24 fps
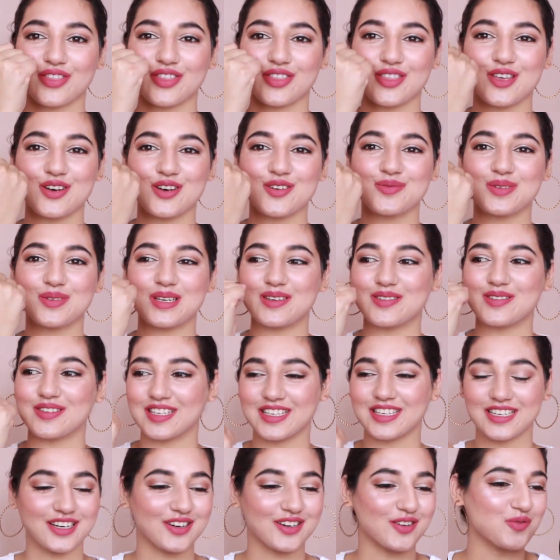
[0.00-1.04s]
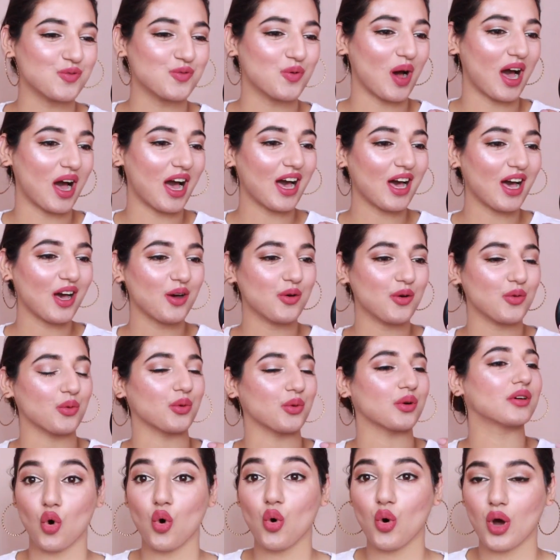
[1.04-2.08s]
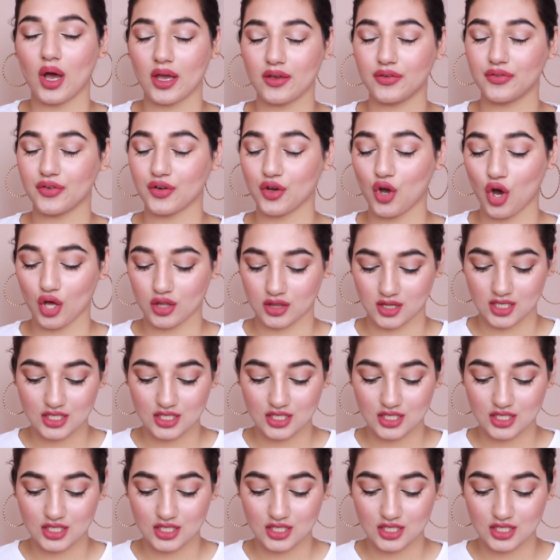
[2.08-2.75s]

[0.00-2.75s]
No way. Oh wow. Oh, I forgot,